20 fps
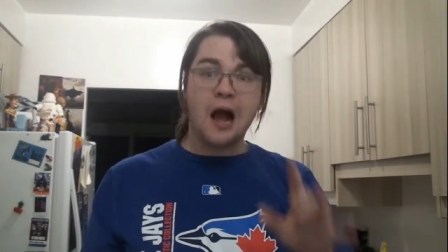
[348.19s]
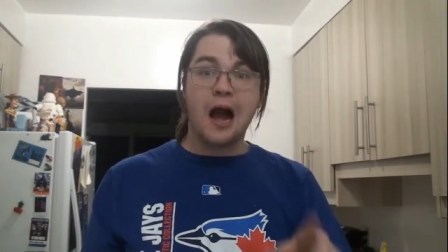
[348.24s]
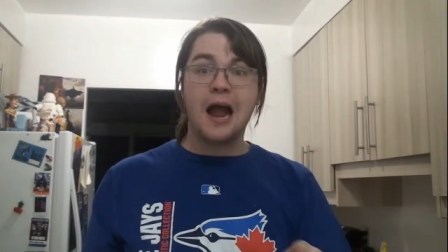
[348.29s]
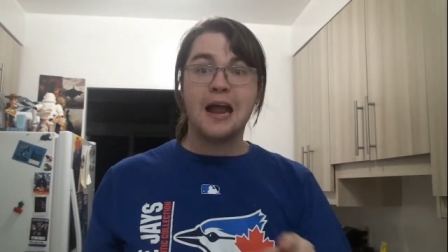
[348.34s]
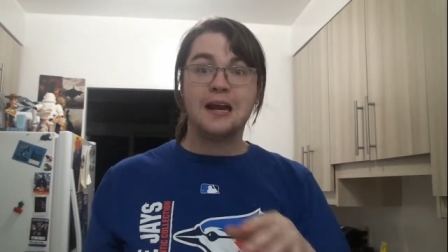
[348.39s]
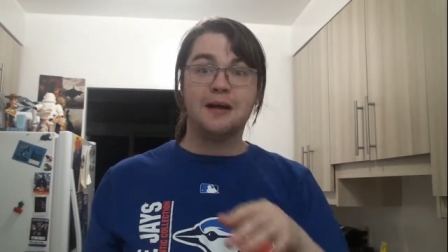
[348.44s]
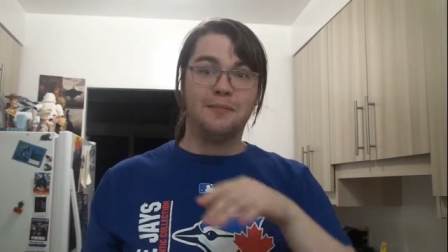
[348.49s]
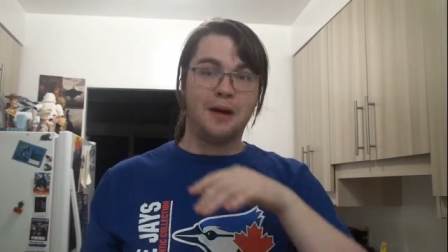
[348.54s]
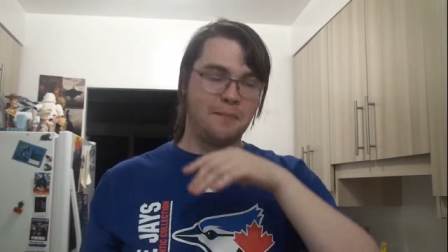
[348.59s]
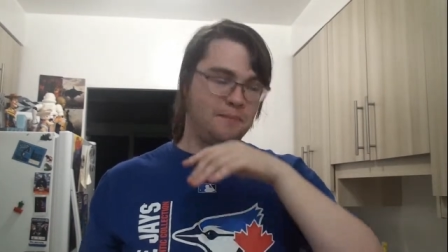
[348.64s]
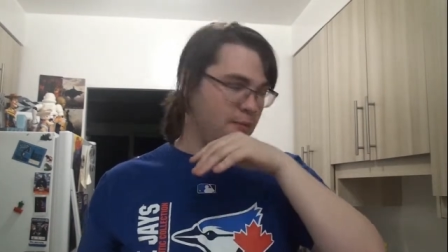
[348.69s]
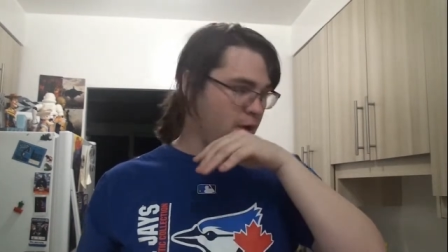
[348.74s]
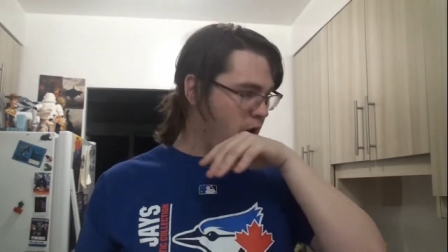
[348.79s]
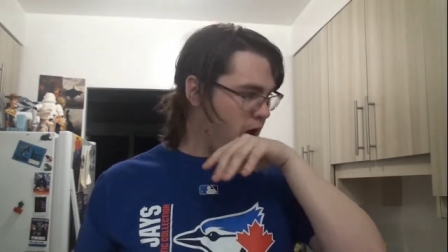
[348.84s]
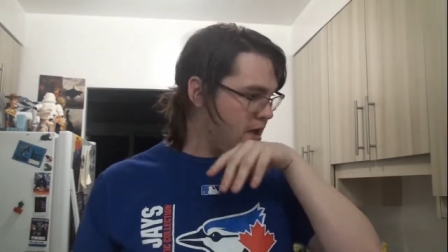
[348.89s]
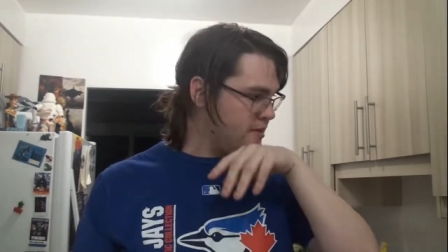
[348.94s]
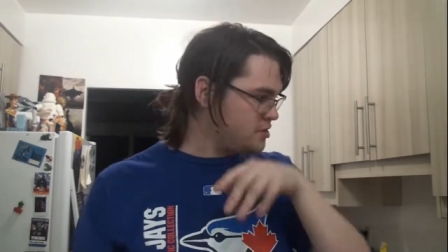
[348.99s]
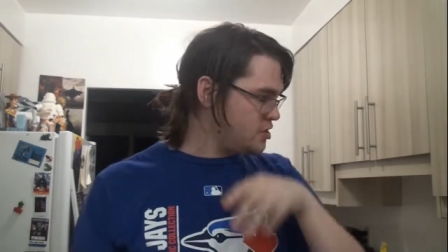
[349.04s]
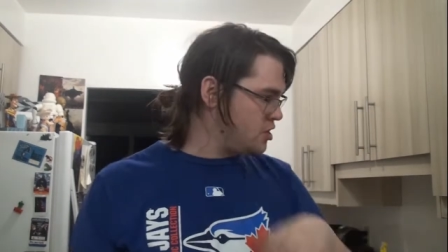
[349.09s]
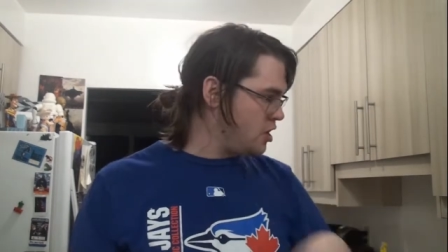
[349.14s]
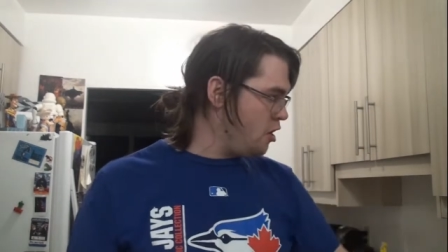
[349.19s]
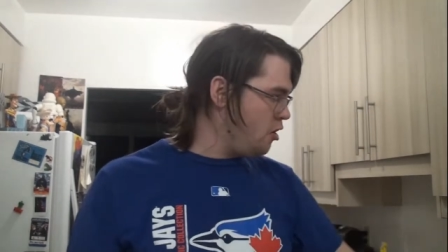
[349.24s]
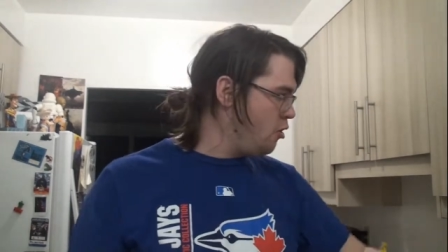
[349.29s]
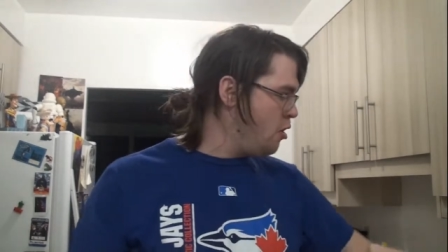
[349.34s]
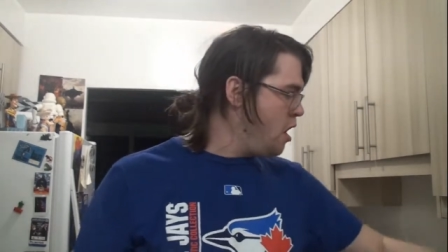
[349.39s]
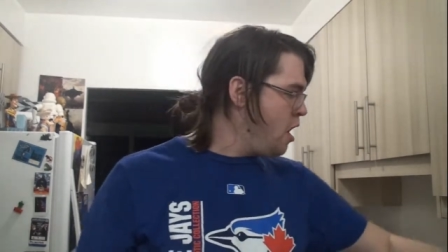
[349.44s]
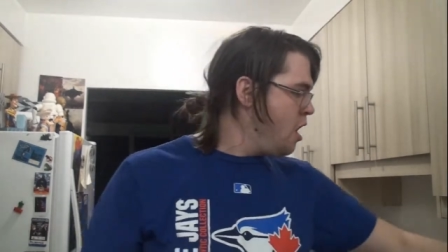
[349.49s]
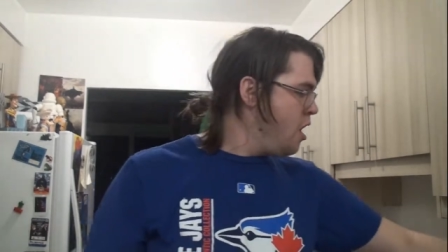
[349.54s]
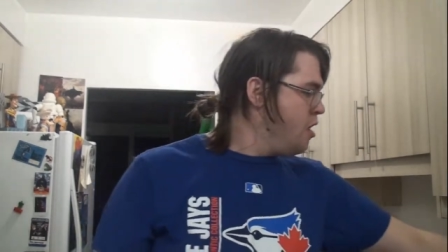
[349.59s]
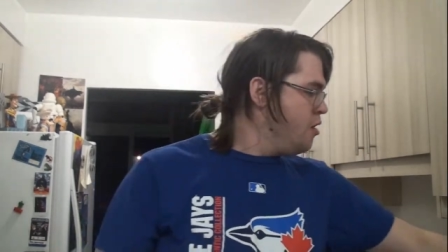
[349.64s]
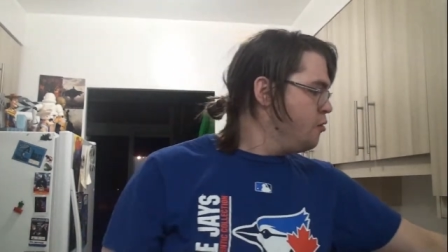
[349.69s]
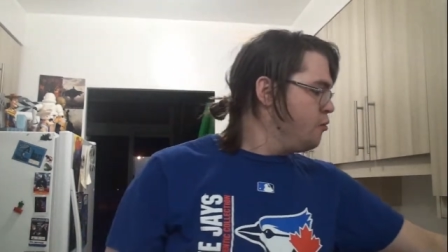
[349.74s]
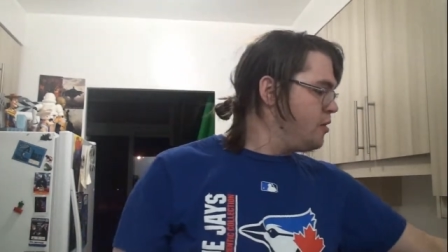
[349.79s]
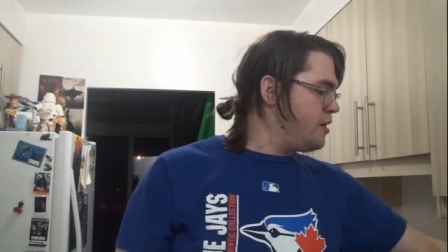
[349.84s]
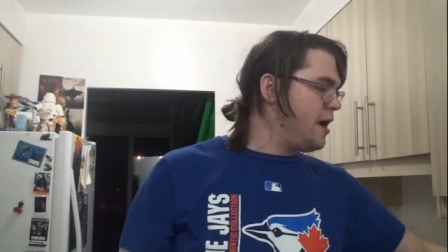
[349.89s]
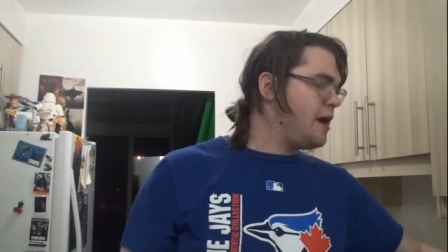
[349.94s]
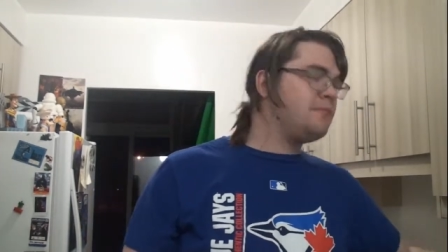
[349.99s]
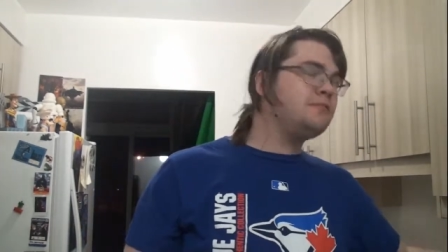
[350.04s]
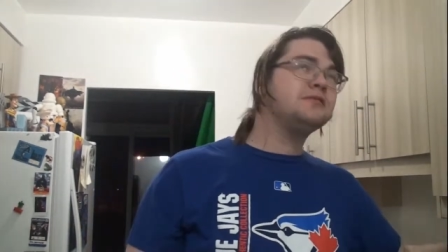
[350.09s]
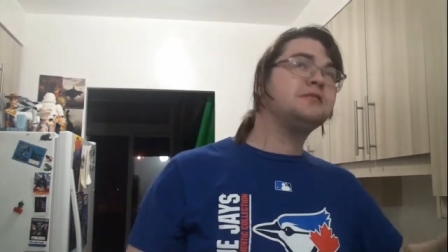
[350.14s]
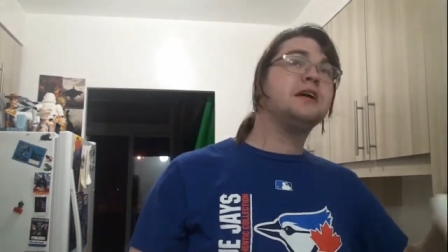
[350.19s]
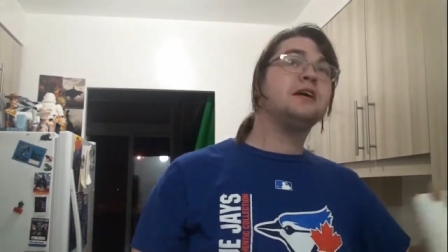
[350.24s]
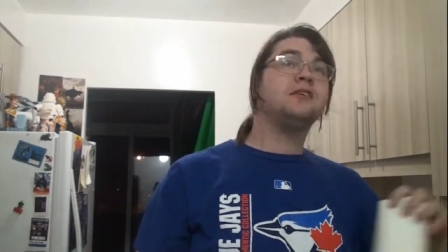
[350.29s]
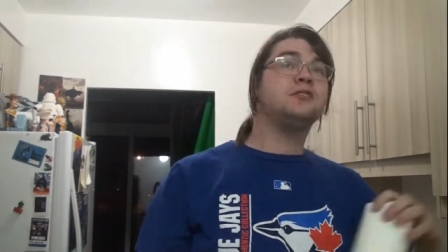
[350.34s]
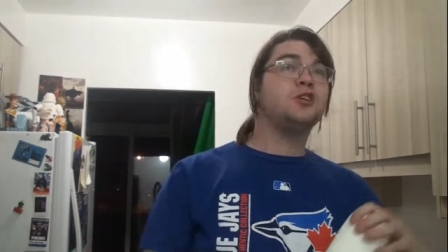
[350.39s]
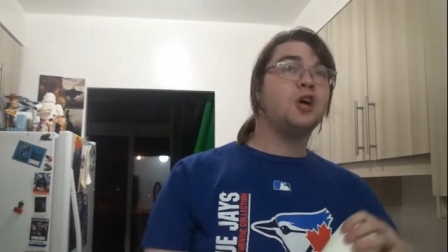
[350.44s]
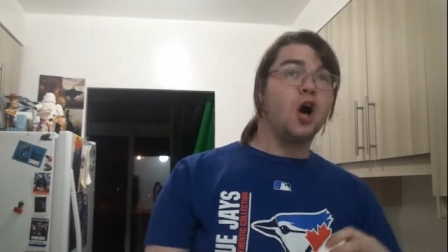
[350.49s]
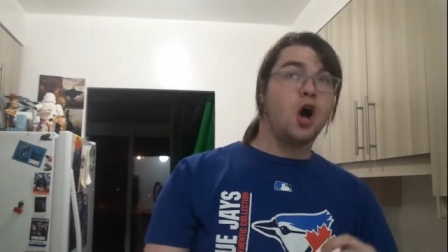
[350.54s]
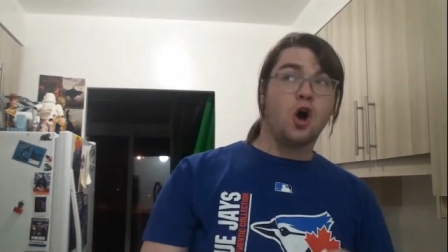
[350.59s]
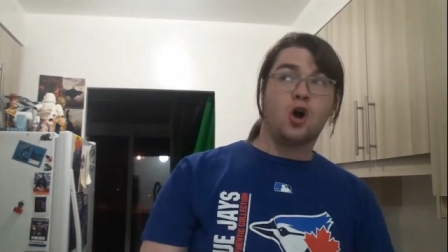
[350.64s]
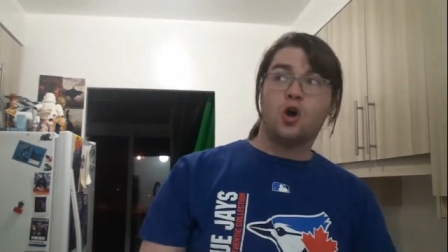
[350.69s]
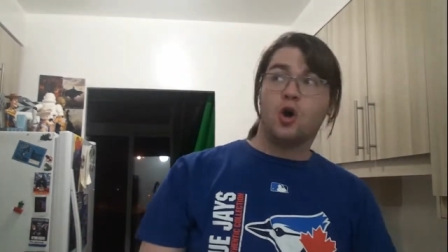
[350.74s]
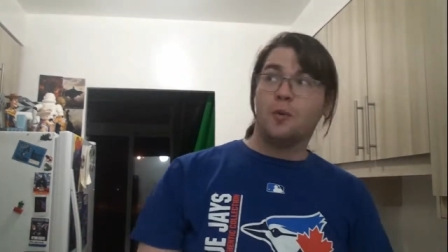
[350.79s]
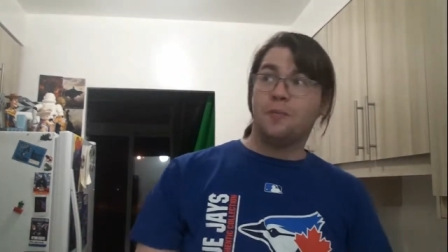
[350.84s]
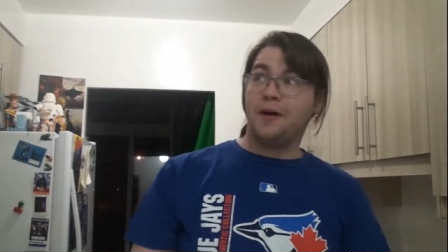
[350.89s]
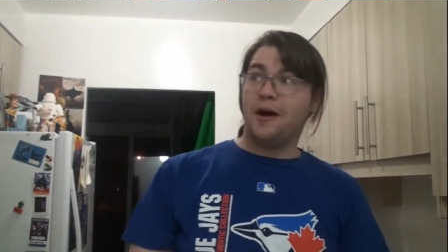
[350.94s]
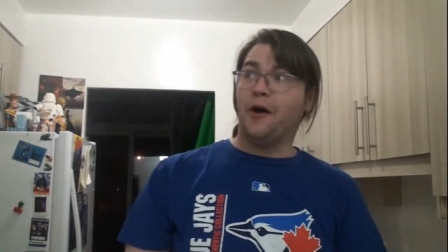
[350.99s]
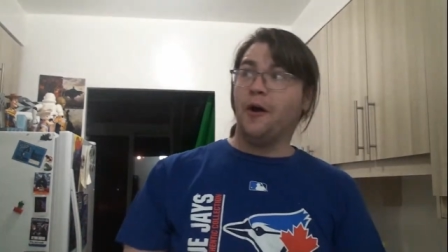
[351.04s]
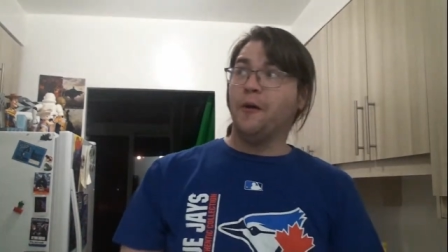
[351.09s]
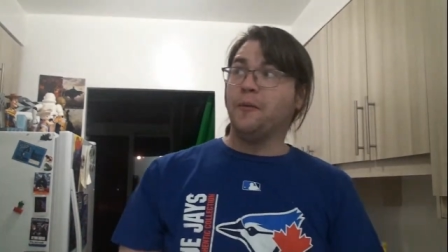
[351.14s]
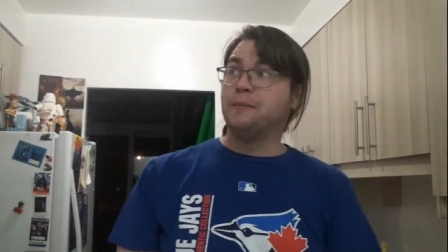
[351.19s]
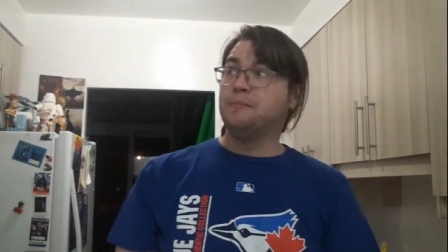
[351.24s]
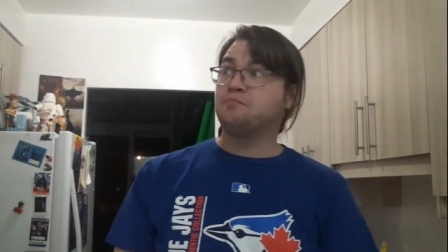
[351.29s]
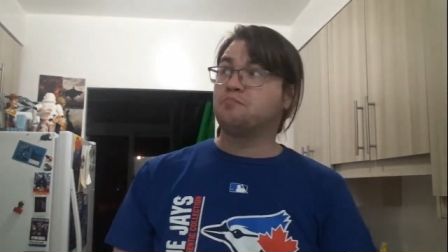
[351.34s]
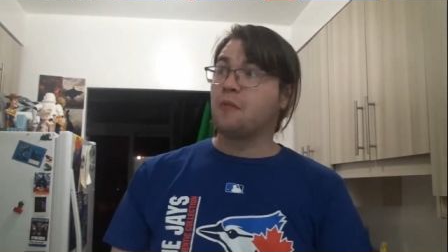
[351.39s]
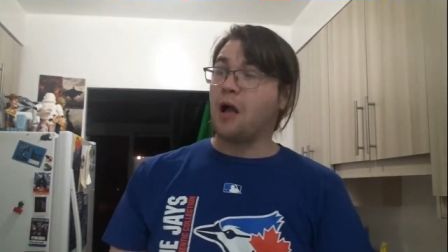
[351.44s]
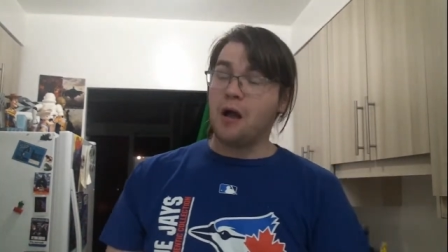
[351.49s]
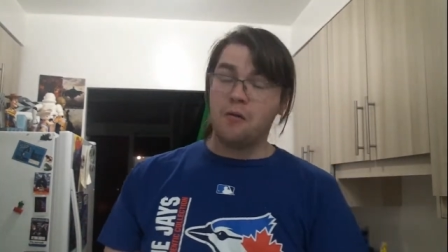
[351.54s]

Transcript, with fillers: item I bought. So when I was at Taco Bell,